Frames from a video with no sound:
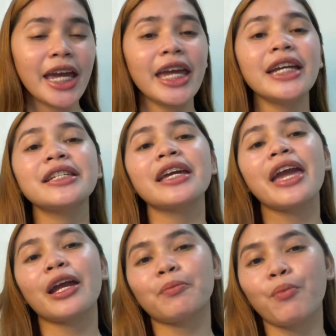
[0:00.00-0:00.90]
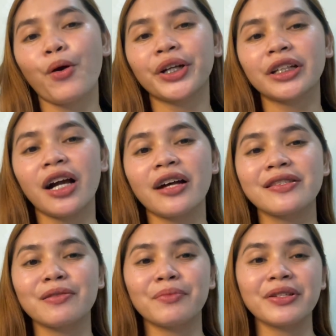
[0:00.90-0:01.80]
and airport
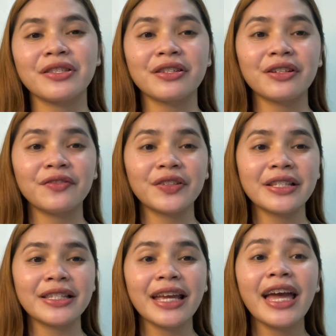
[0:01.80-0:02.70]
customer service